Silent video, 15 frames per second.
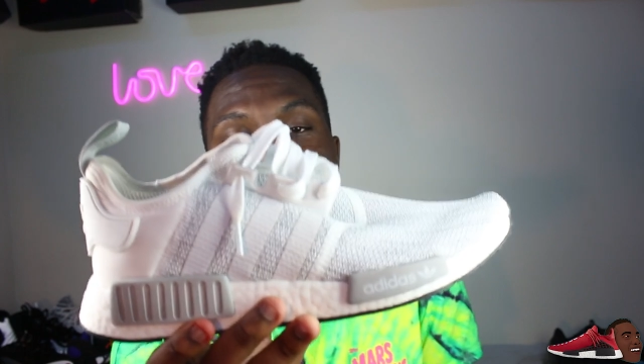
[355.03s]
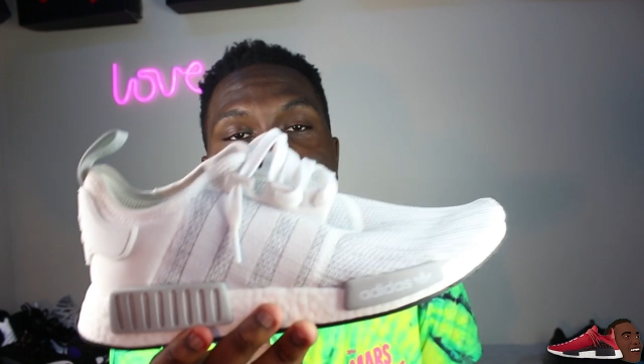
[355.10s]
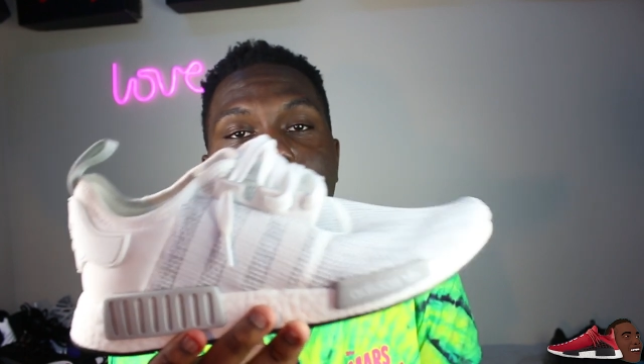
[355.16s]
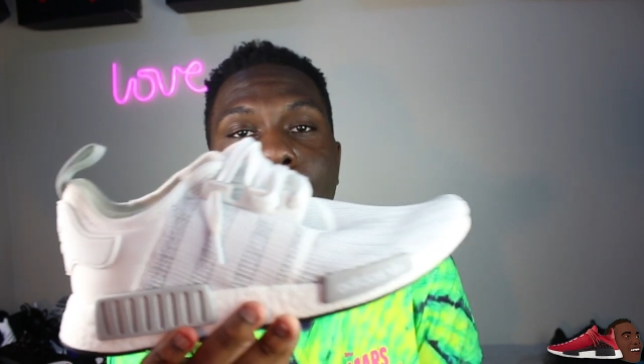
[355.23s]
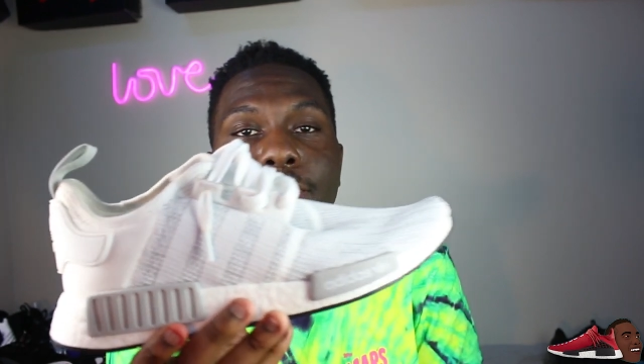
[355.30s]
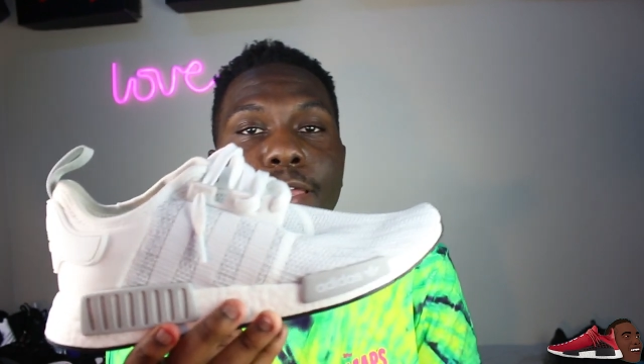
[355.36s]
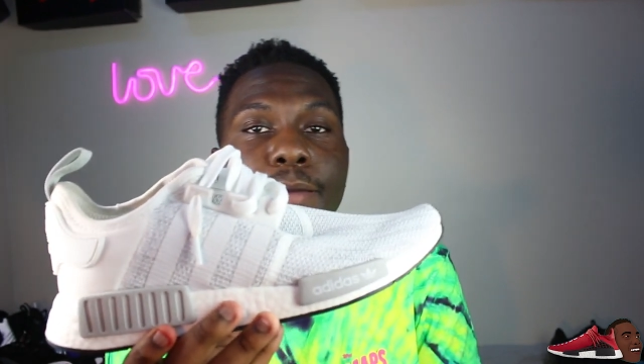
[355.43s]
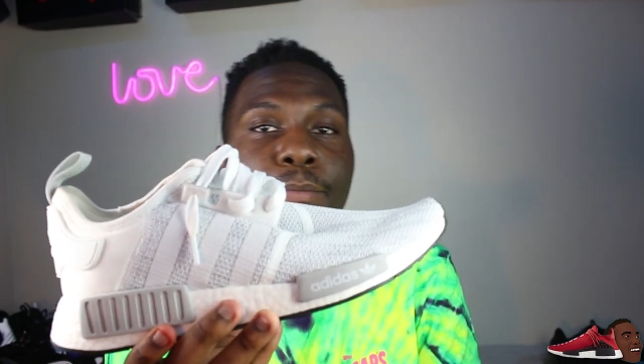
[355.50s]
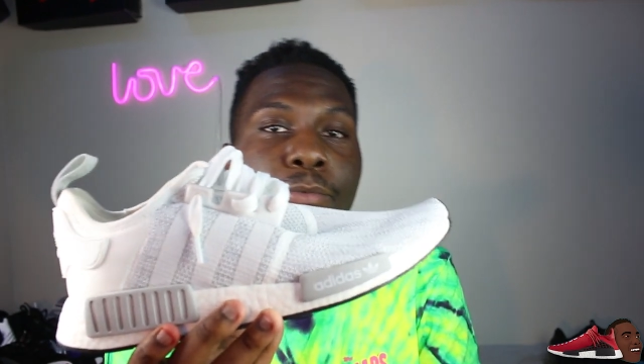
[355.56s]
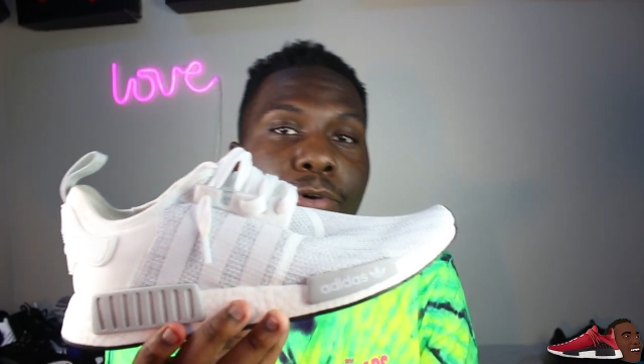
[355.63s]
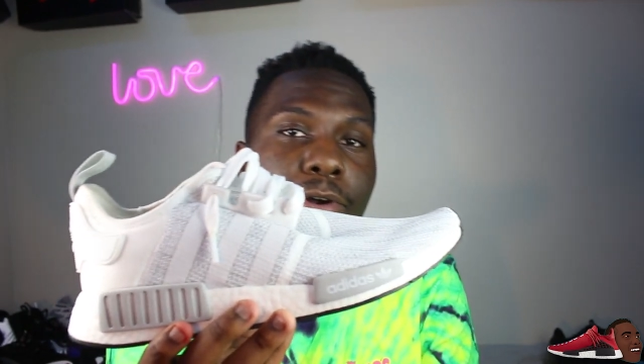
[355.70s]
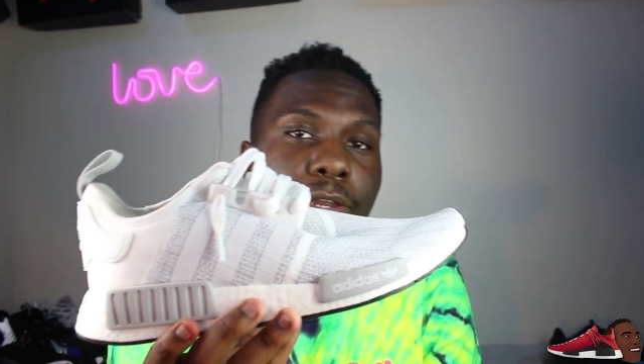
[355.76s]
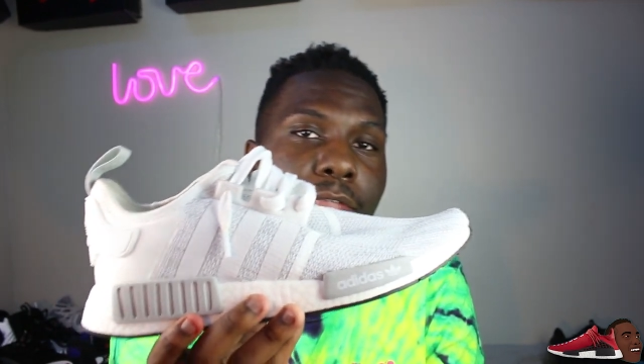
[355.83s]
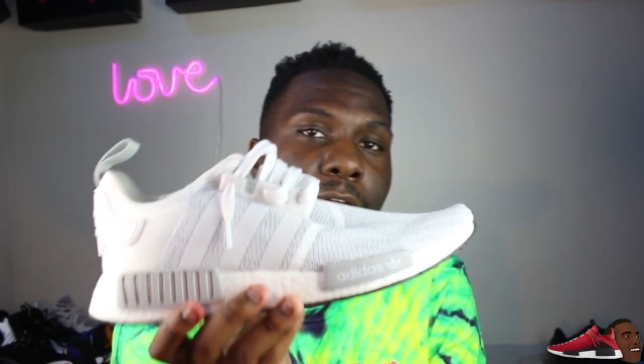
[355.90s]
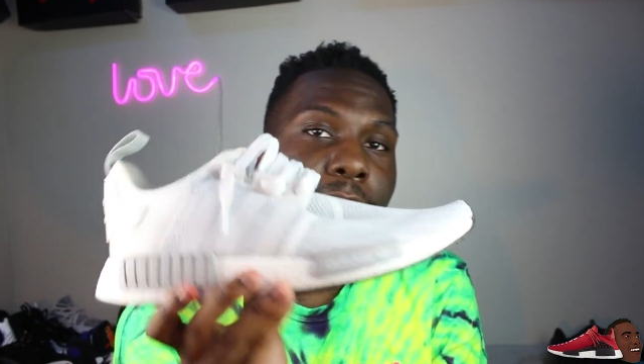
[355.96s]
get that
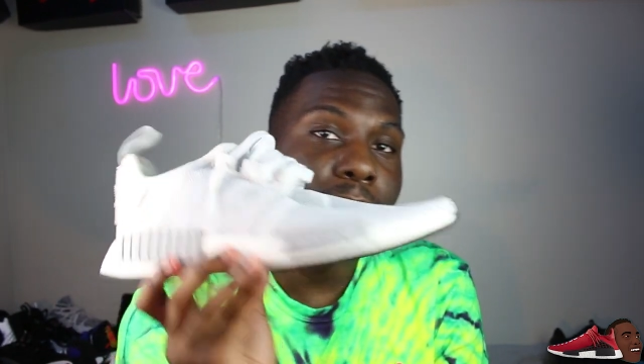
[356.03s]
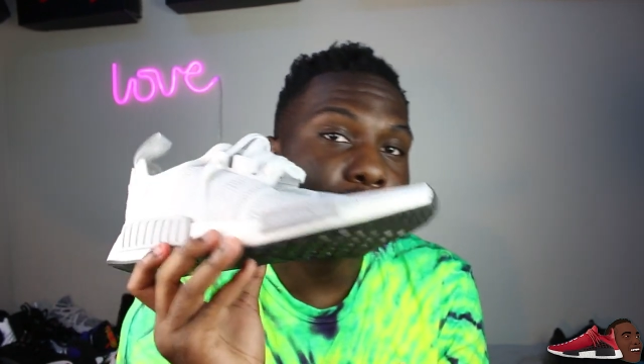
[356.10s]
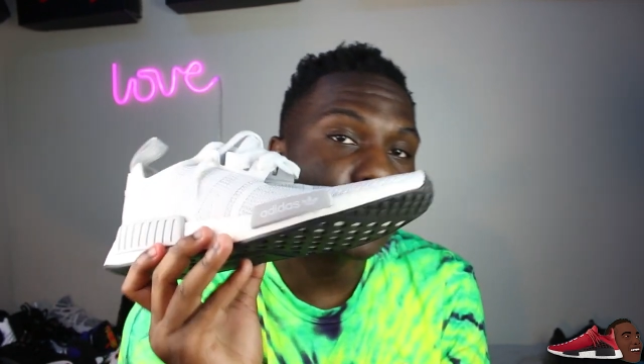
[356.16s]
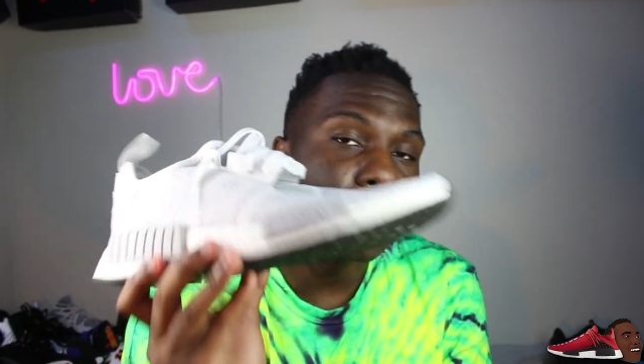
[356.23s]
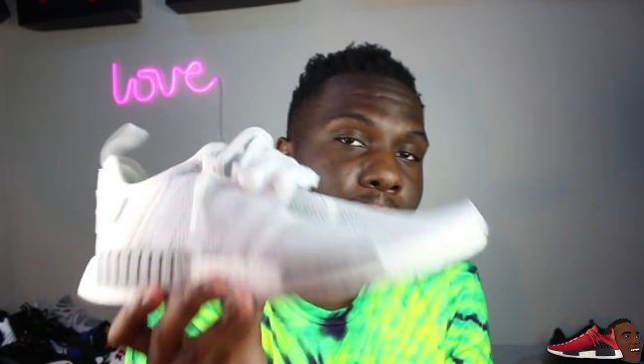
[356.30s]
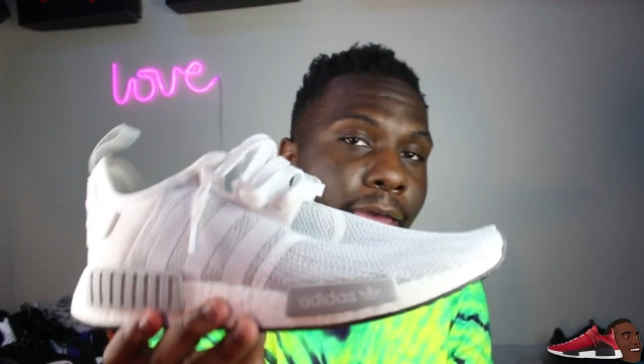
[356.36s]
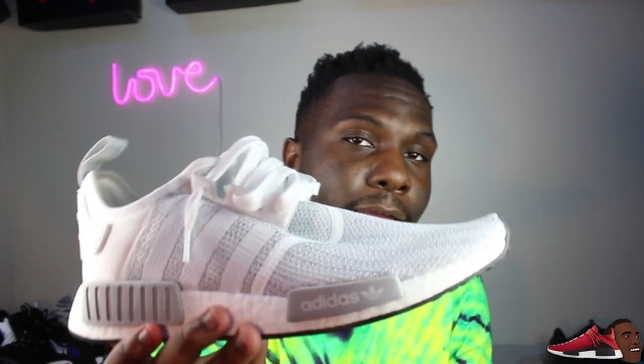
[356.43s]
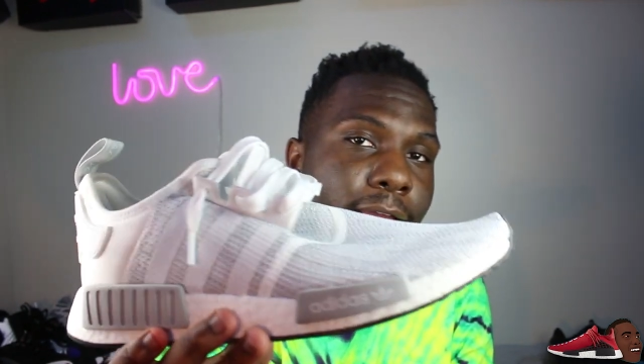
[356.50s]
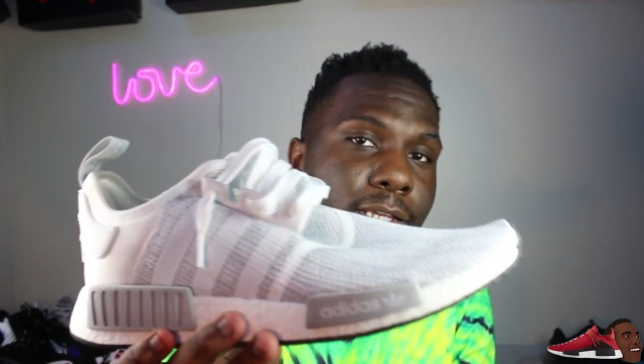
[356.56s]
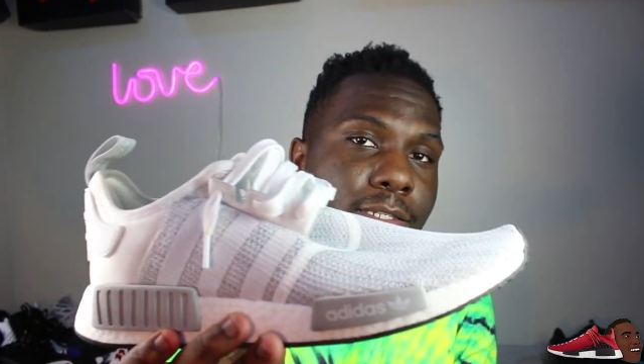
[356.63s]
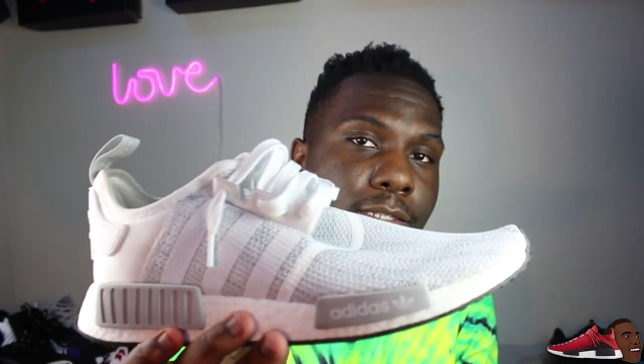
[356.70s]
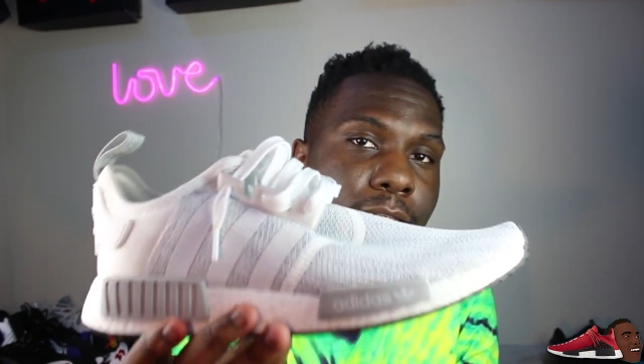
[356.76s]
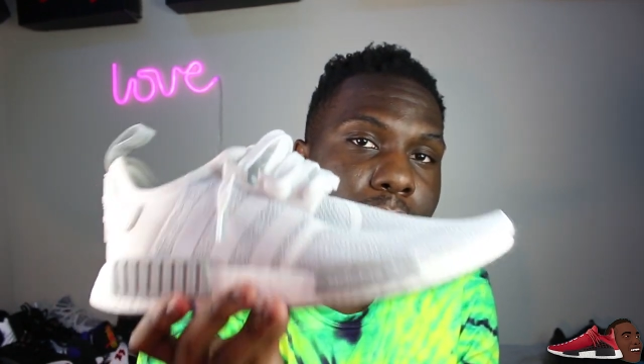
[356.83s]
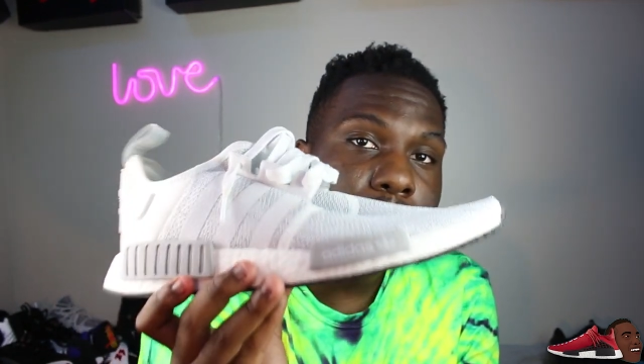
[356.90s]
more like relaxed